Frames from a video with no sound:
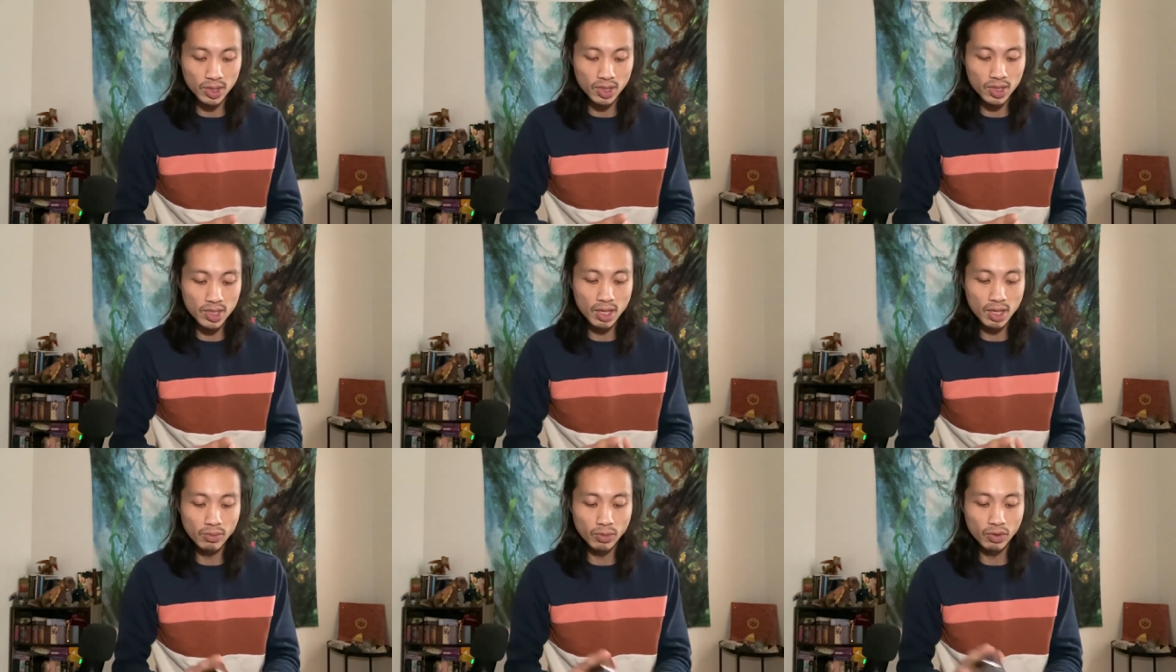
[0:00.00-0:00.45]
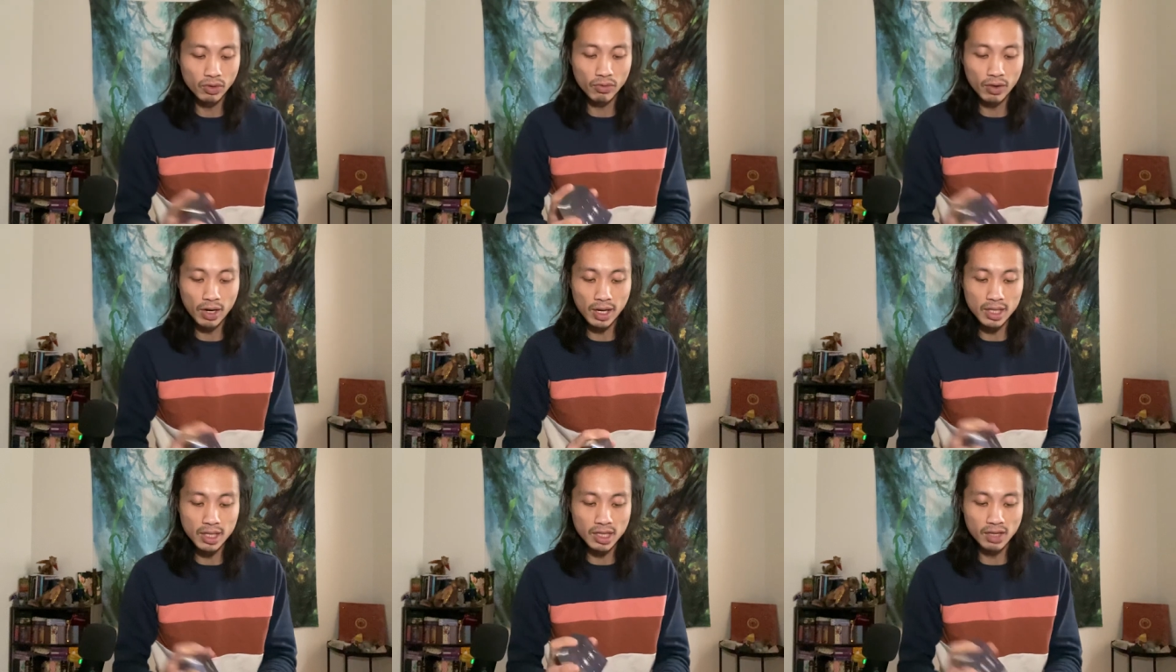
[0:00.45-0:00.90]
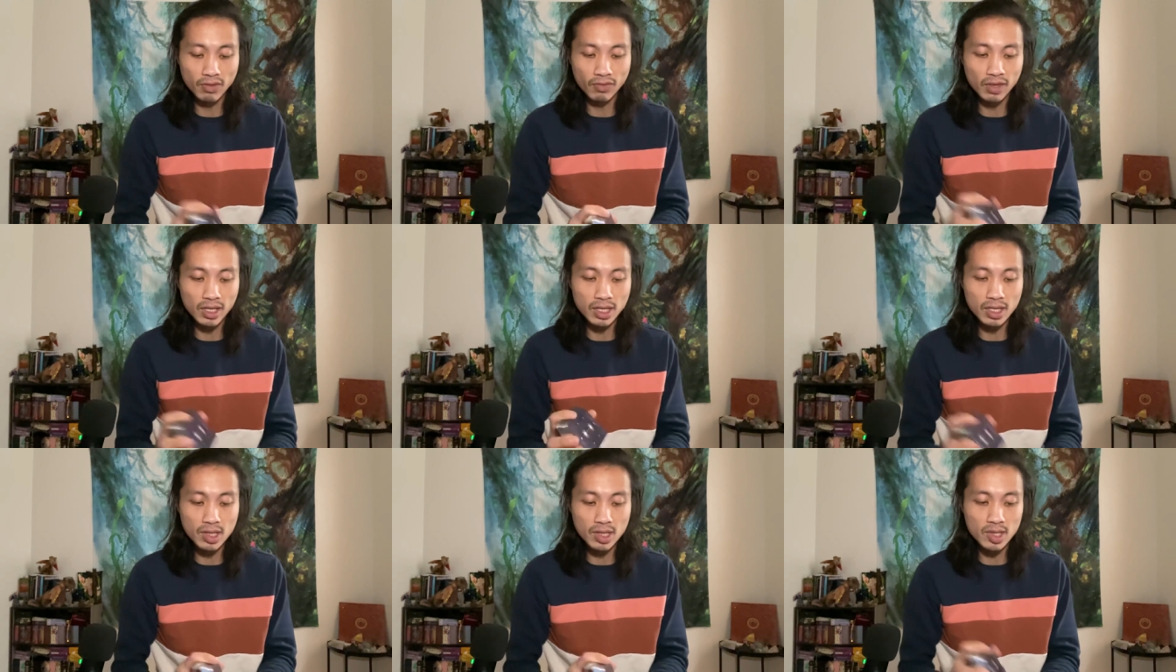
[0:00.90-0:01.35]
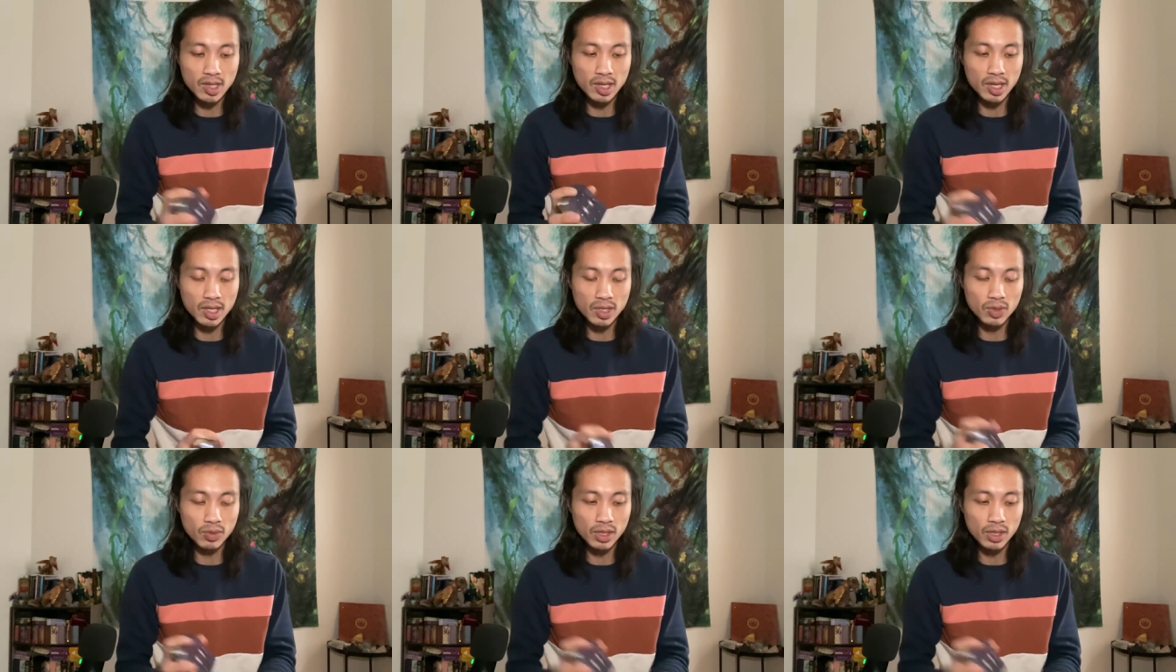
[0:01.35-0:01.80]
Sun, Moon, Rising, Venus
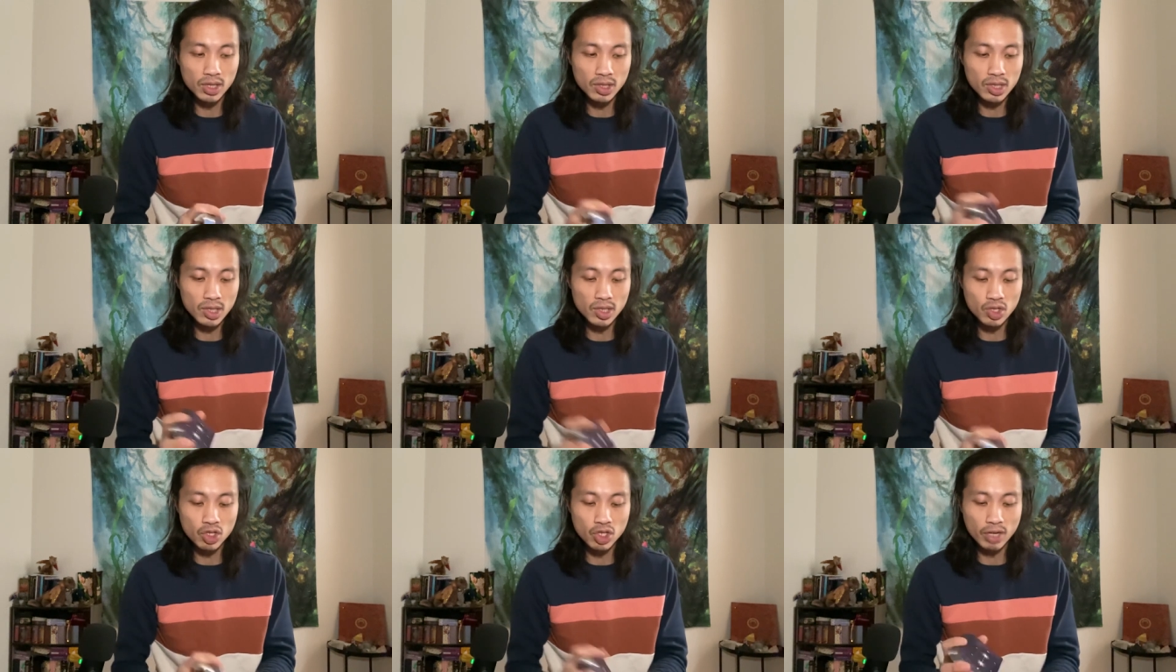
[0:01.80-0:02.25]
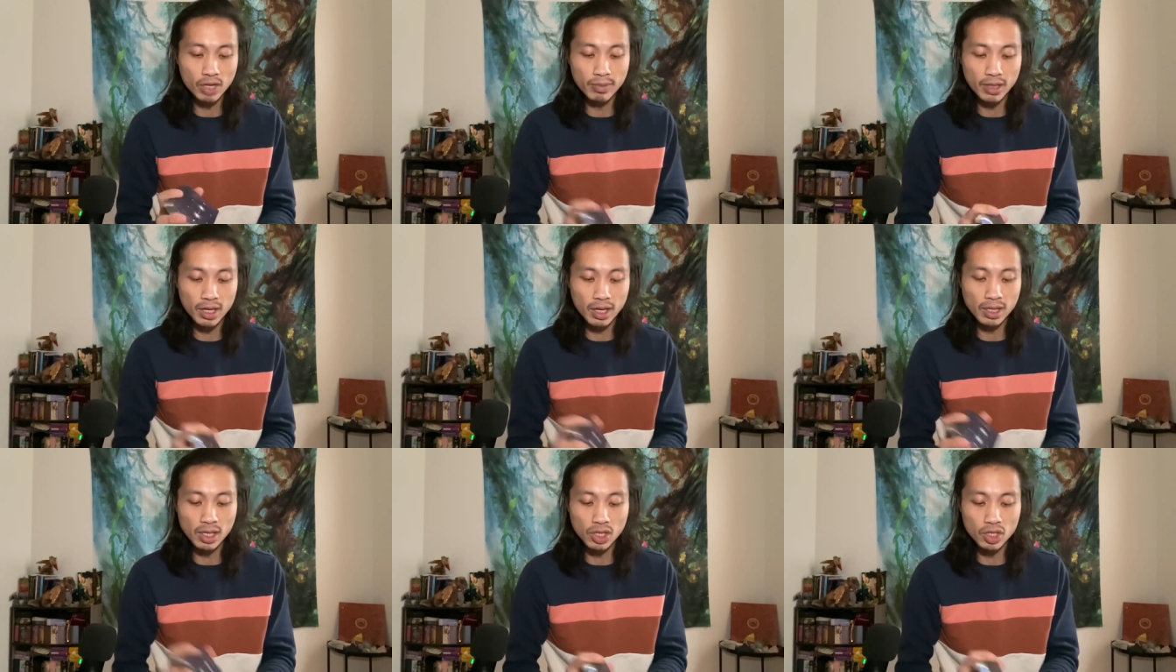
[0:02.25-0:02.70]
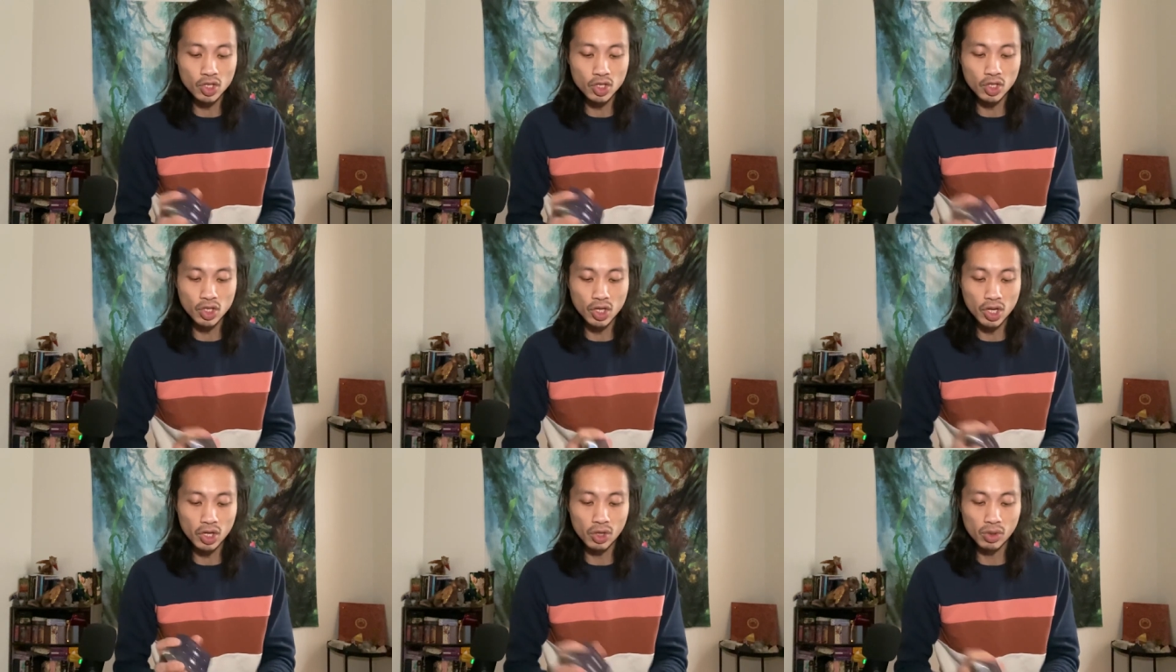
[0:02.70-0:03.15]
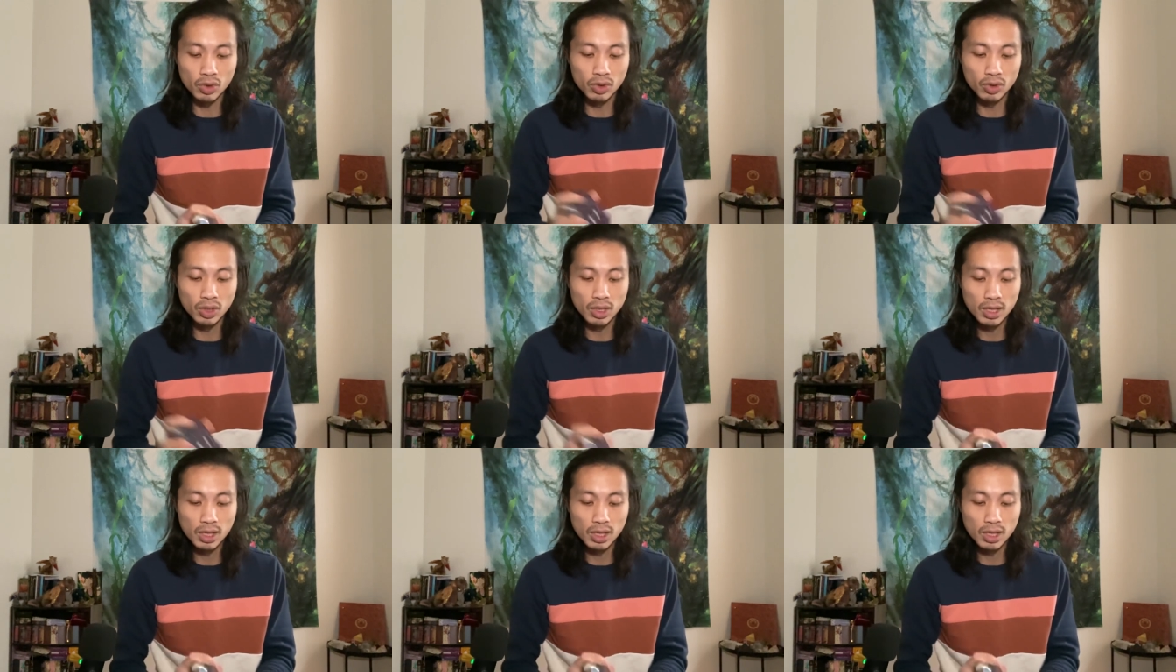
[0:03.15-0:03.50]
signs. What else does Gemini need to know?